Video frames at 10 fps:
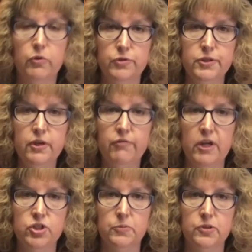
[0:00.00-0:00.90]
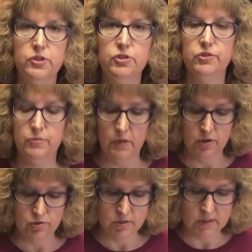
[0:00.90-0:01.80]
roasting your vegetables, you just
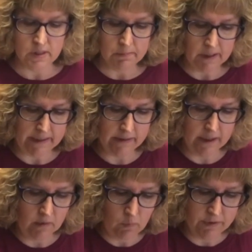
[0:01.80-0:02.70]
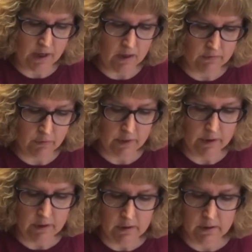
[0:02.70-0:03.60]
wanna drizzle them lightly with olive oil.